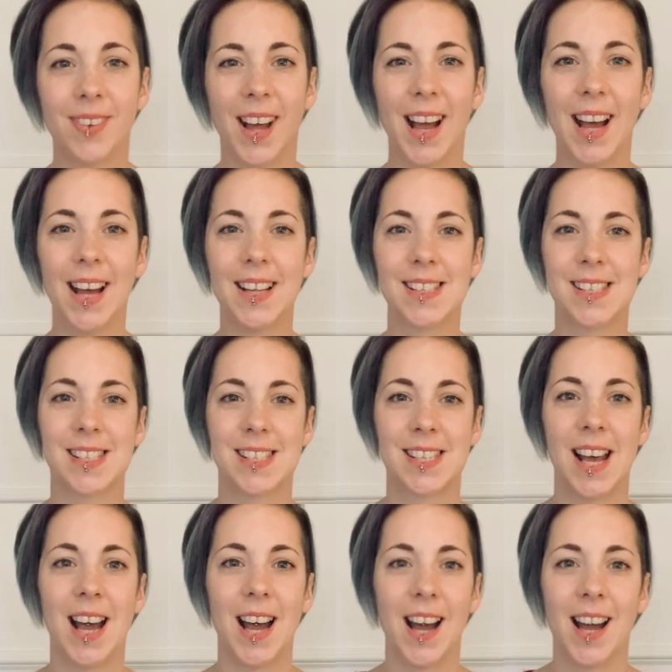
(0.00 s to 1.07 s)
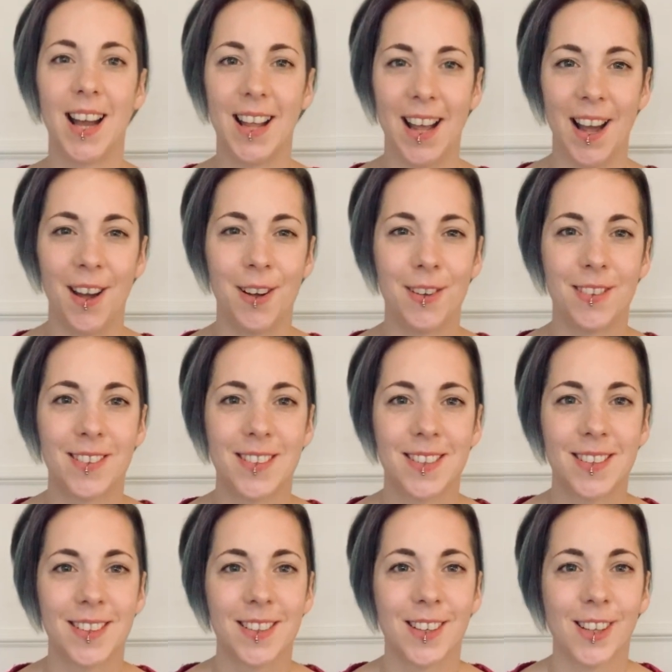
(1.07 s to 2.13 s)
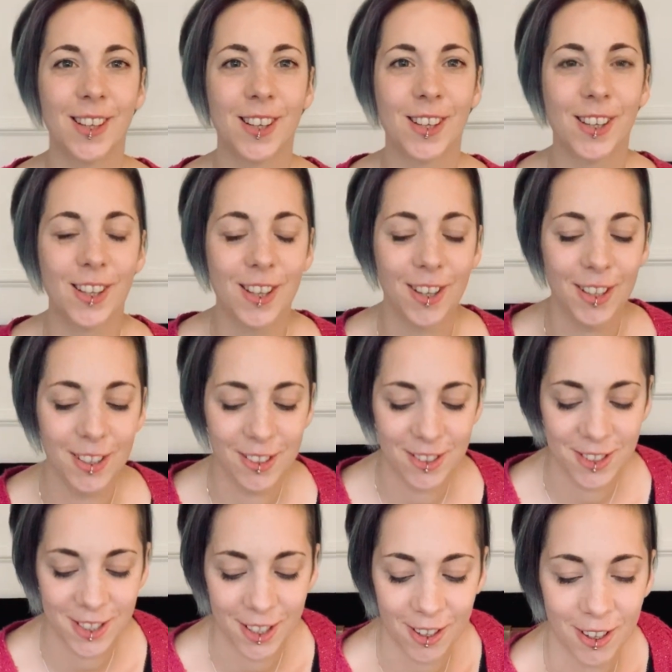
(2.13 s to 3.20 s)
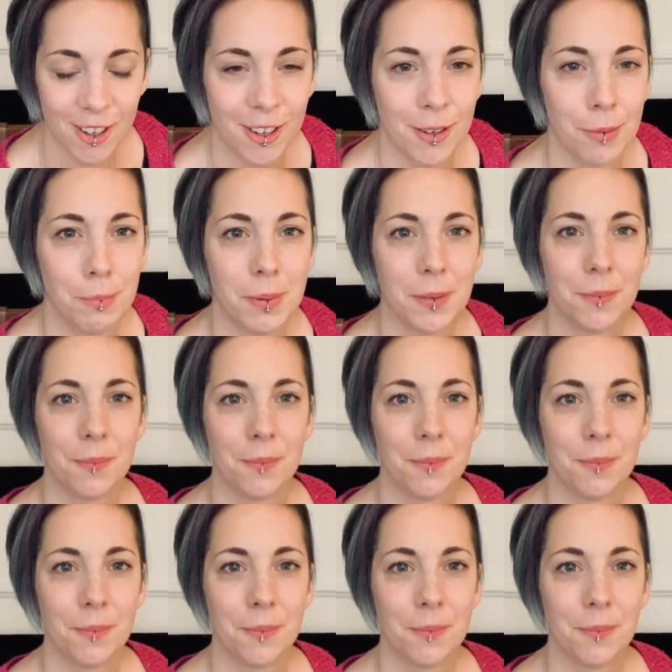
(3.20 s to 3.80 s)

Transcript: and sigh out. Good job.